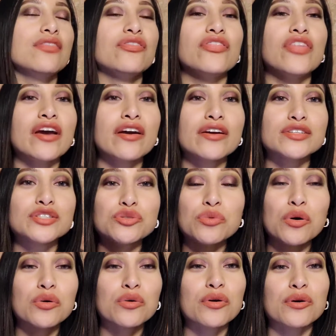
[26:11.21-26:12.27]
Their
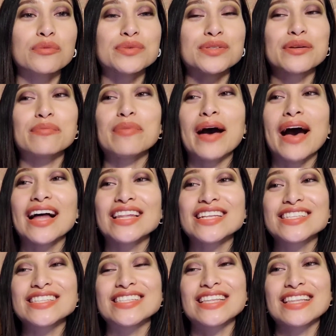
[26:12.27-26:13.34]
duochromes, their
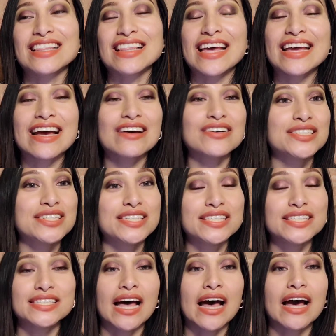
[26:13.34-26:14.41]
palettes, the layout, the
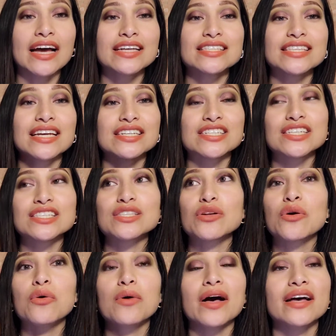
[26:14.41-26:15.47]
designs, like just the
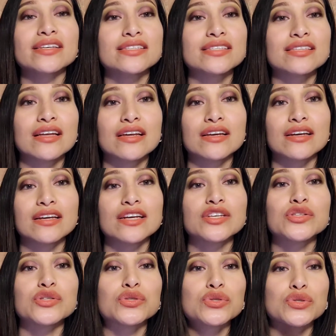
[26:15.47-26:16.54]
whole aesthetic
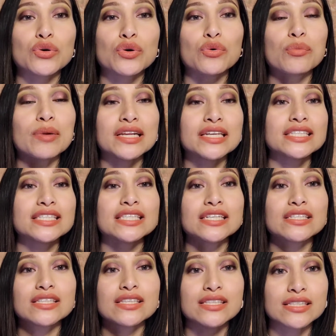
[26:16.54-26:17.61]
is so
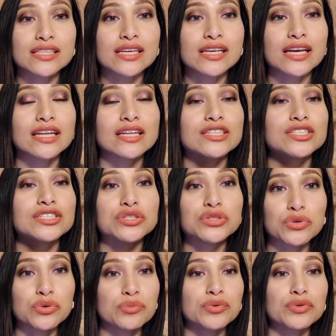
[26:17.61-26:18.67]
pleasing to see, and it's just
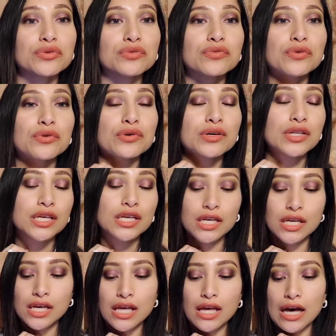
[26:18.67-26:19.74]
so beautiful.
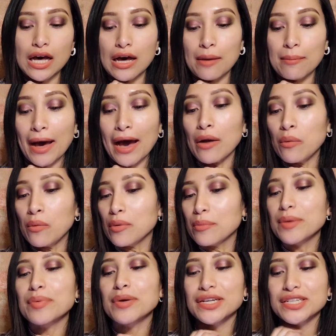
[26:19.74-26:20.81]
I will
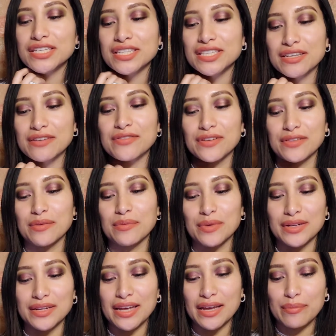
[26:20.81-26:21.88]
be purchasing from them
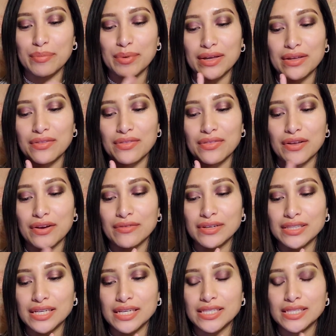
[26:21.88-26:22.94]
one day, but they're
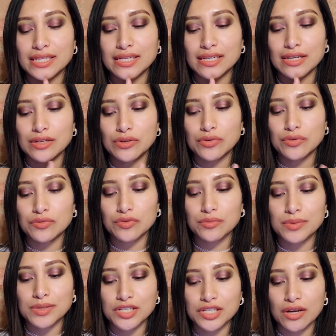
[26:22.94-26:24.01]
releasing a new
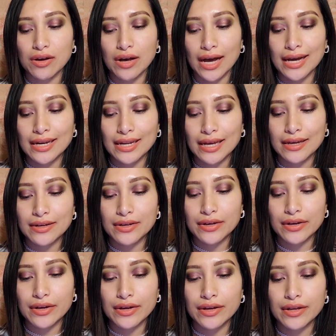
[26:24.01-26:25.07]
Ruby Gel
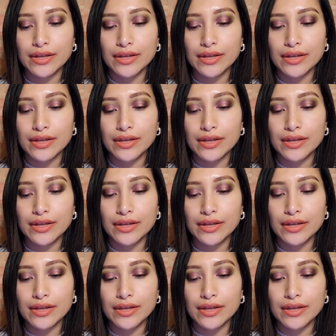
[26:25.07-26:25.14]
eyeliner.